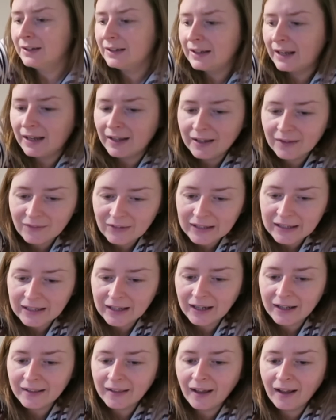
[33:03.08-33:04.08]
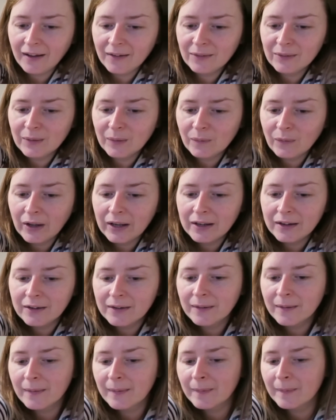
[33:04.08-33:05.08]
yeah, he really liked that. It was fun.
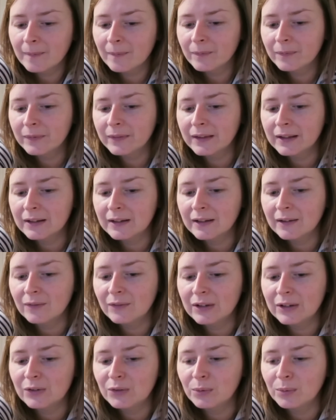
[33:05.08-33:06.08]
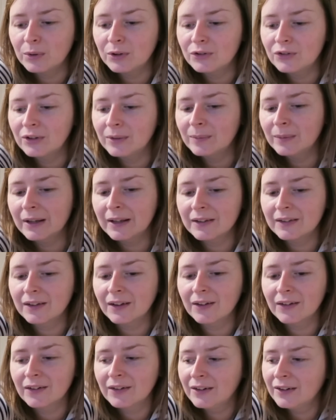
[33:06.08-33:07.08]
It was lovely to watch him get
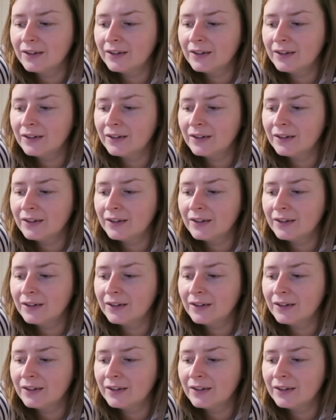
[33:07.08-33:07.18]
so